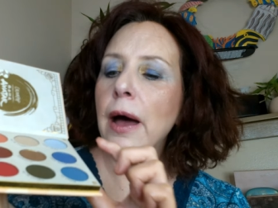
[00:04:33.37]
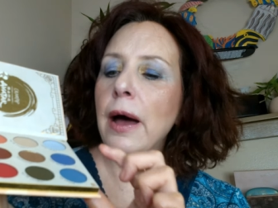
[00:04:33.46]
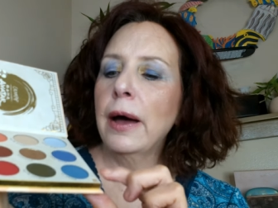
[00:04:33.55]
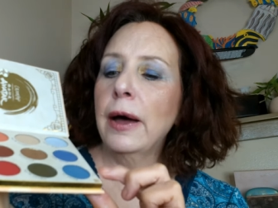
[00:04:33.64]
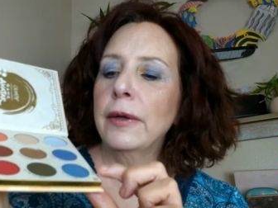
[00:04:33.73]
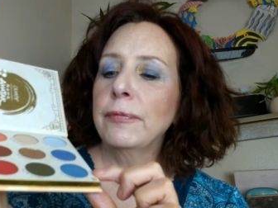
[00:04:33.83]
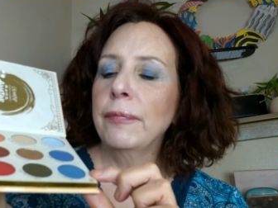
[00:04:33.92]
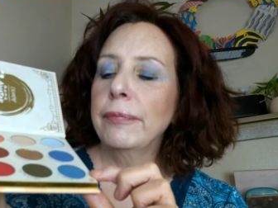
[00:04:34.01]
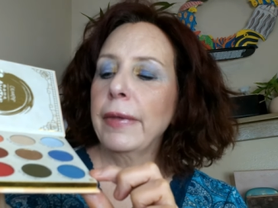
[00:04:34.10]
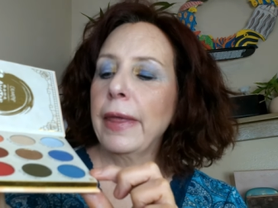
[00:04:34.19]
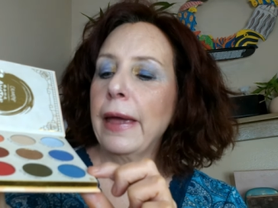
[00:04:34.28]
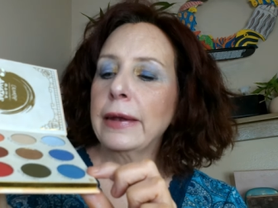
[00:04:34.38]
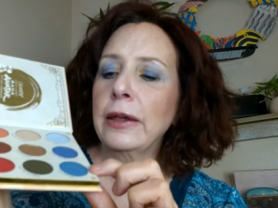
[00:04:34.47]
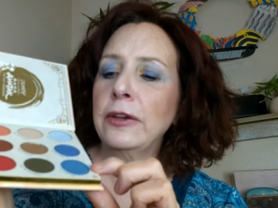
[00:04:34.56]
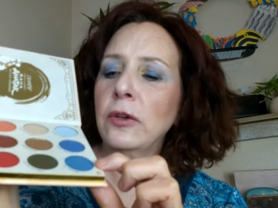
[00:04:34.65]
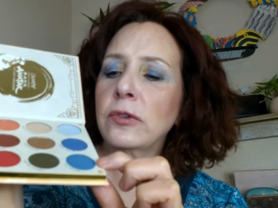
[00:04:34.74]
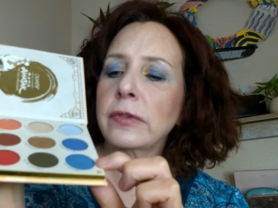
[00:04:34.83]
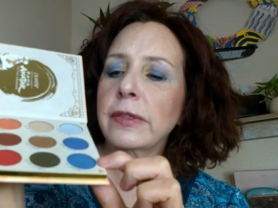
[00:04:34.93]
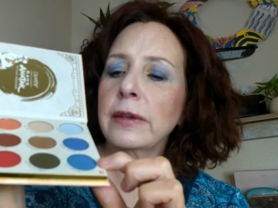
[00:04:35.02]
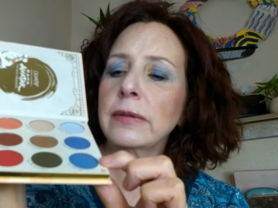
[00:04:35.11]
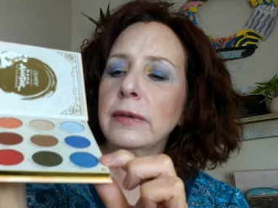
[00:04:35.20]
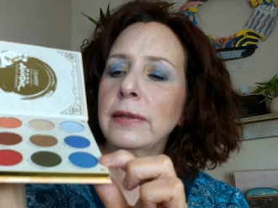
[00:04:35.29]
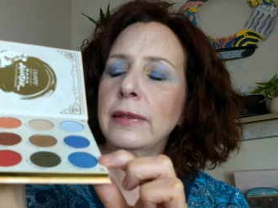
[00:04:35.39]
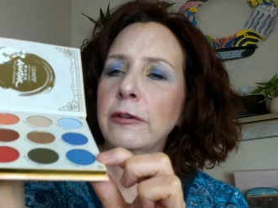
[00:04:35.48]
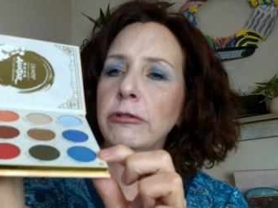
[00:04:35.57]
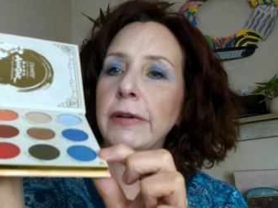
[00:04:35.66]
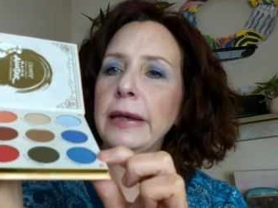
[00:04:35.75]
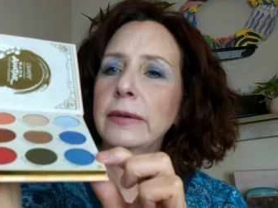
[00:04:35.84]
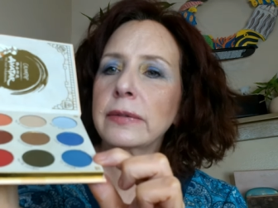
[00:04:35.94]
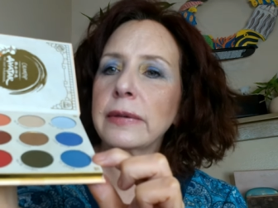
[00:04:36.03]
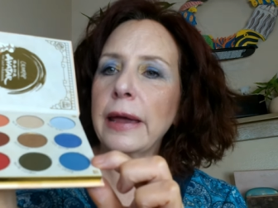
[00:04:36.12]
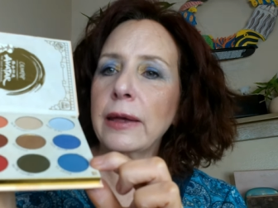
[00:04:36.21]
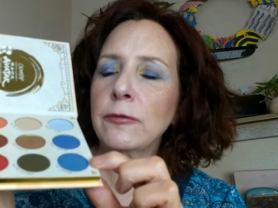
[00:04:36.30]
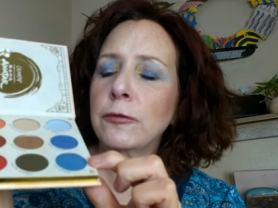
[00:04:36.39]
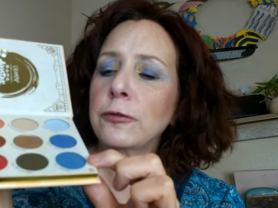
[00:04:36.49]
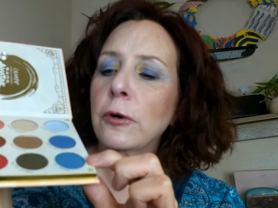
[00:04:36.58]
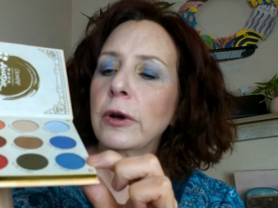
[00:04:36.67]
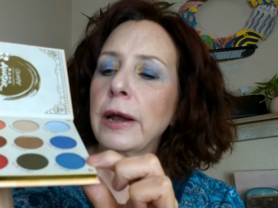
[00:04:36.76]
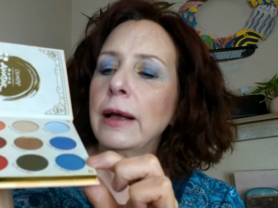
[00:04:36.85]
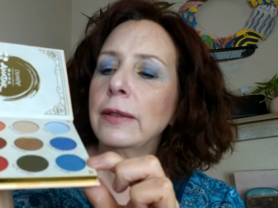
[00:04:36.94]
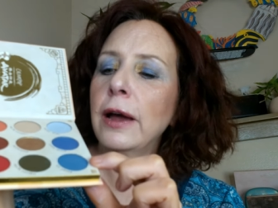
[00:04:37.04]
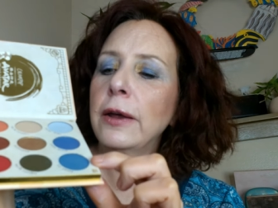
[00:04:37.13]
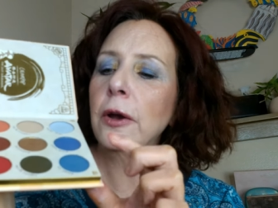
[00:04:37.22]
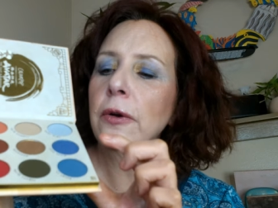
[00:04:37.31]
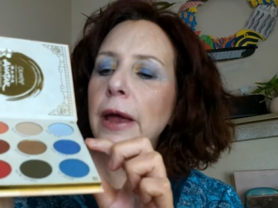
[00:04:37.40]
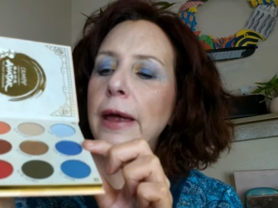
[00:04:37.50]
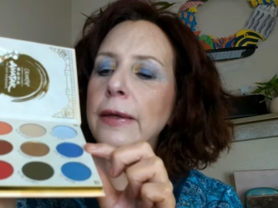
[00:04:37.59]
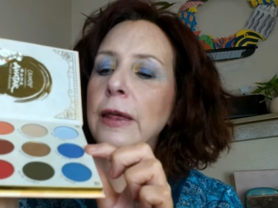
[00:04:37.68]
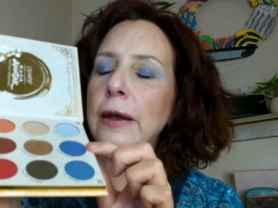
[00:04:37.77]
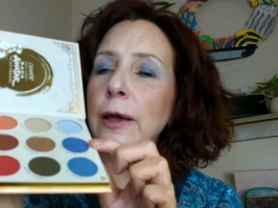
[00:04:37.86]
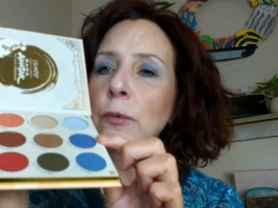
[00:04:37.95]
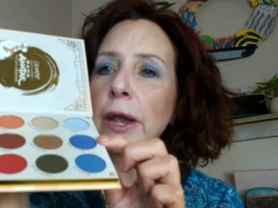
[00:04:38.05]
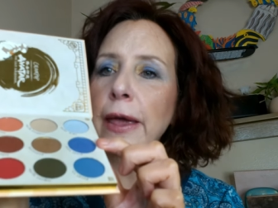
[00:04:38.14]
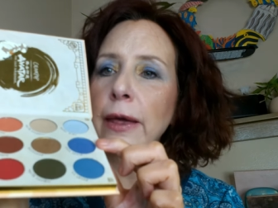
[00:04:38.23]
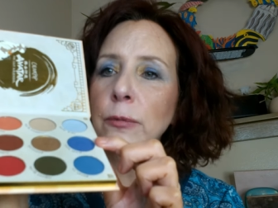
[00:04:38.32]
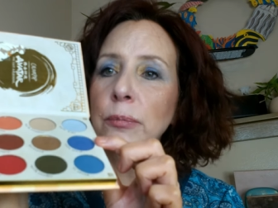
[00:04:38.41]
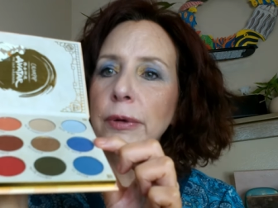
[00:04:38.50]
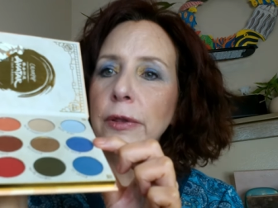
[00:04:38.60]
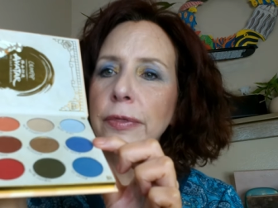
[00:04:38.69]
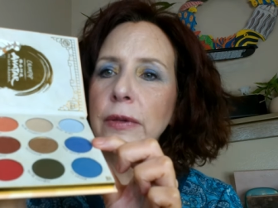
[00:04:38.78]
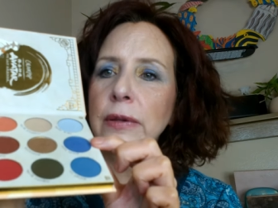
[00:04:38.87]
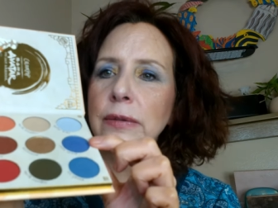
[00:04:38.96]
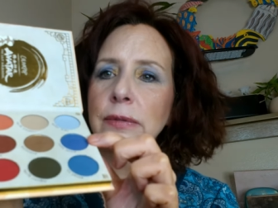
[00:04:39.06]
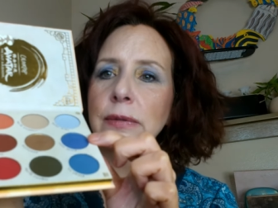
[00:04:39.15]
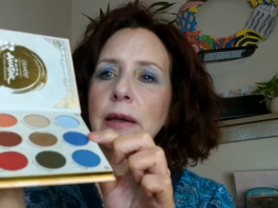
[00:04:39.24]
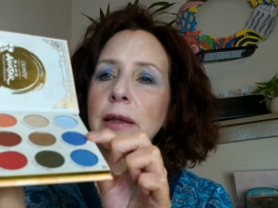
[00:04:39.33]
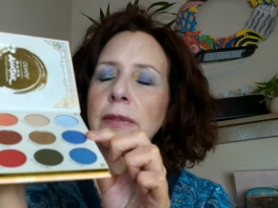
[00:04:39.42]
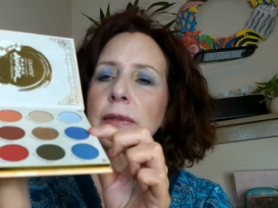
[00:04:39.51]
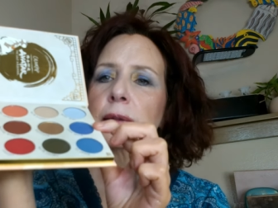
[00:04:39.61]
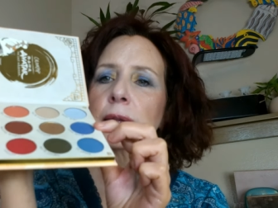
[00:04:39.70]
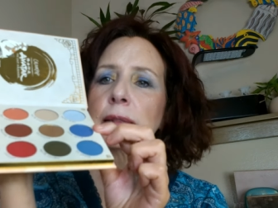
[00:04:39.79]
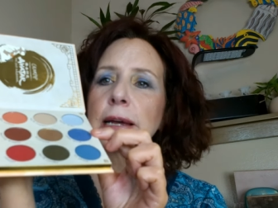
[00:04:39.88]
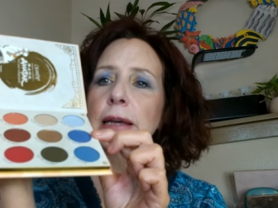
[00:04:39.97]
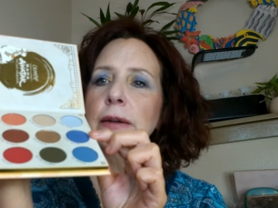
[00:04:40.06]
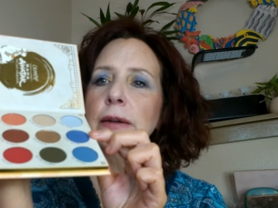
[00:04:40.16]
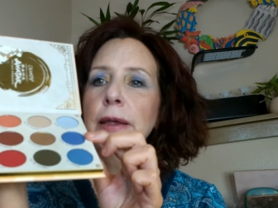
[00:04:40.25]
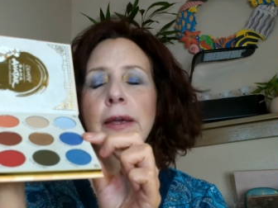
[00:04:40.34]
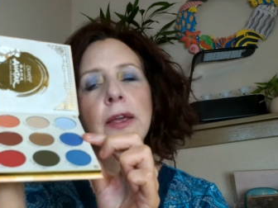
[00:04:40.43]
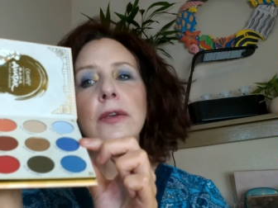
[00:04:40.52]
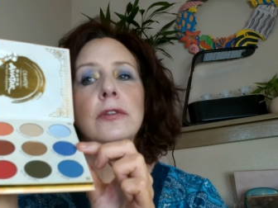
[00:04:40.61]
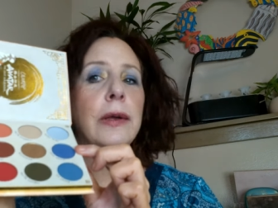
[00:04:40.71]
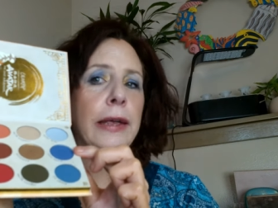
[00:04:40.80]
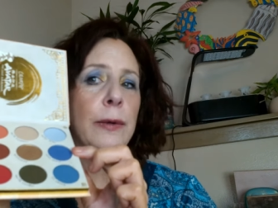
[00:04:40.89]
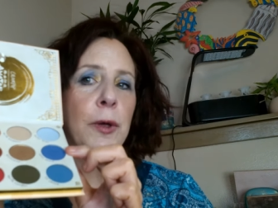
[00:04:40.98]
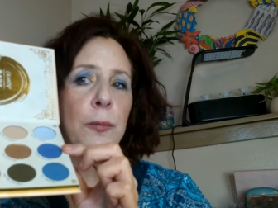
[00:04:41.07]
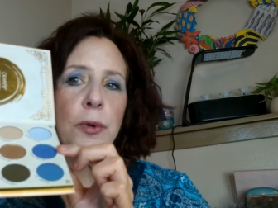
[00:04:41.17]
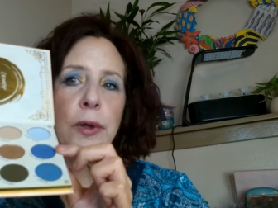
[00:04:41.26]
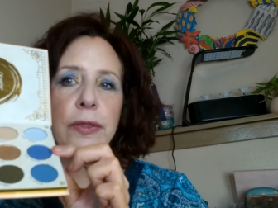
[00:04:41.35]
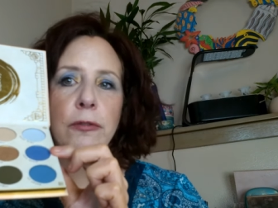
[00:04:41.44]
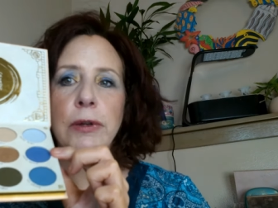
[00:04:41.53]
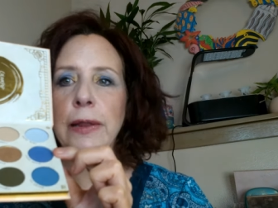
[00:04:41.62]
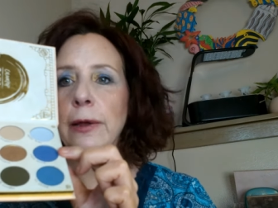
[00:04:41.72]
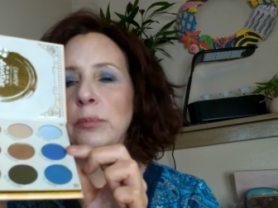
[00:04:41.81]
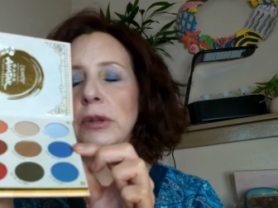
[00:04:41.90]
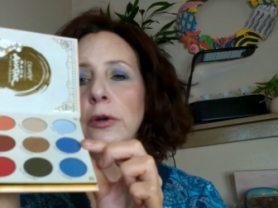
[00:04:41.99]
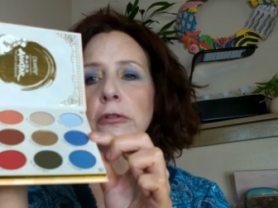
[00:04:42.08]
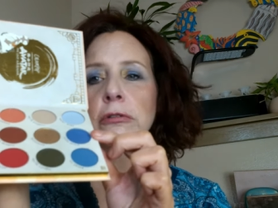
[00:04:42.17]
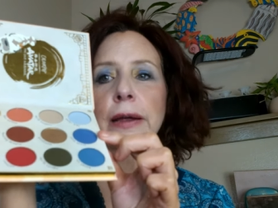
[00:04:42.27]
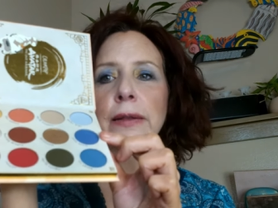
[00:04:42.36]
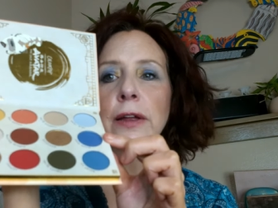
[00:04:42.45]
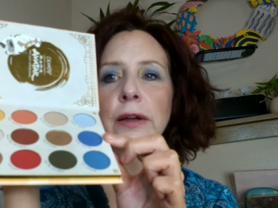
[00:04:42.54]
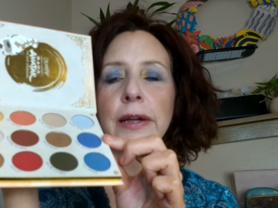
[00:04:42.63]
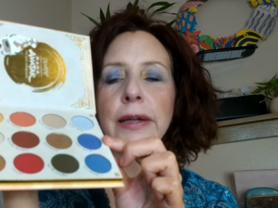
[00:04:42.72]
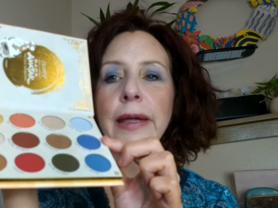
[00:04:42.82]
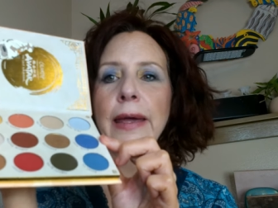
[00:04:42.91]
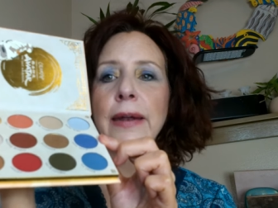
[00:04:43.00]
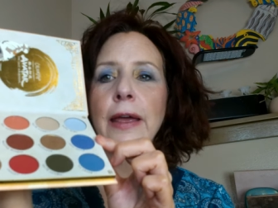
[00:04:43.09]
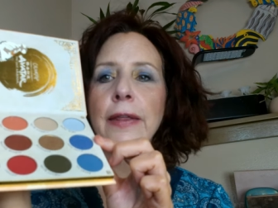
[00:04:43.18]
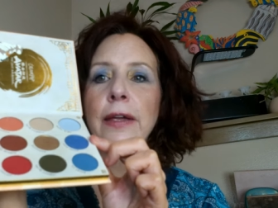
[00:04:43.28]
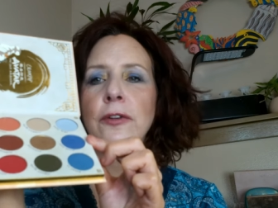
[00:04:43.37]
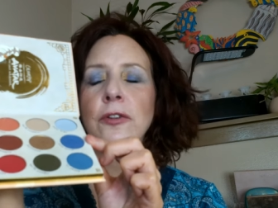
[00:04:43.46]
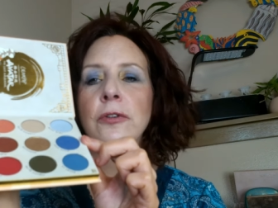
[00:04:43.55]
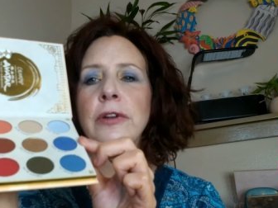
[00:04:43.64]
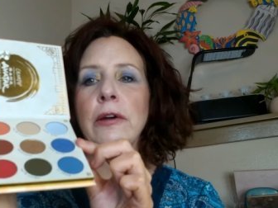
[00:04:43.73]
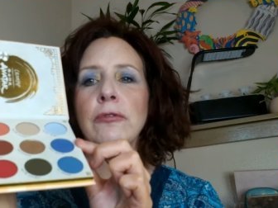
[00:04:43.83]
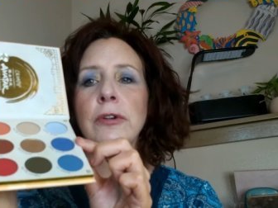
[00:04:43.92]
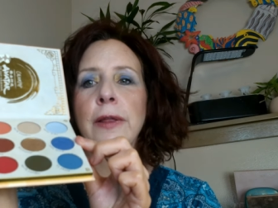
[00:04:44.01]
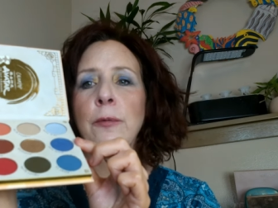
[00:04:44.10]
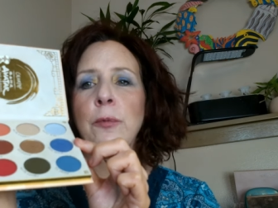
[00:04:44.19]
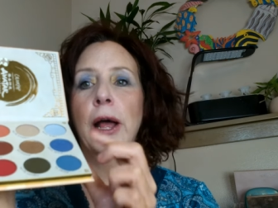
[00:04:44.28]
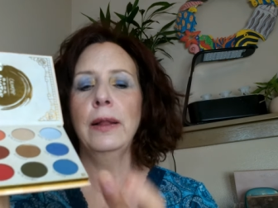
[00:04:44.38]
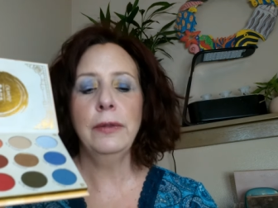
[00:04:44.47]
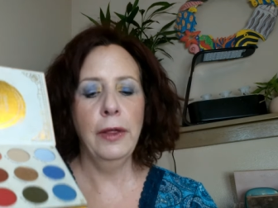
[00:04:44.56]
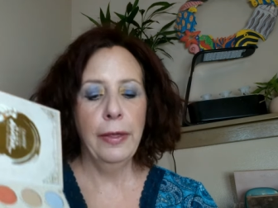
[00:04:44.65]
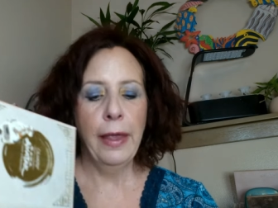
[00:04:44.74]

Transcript: Um, and I used this in the crease and for an eyeliner. And then I went ahead and put this on the lid. So I came up with a really blue-gray look. And I think it turned out really well.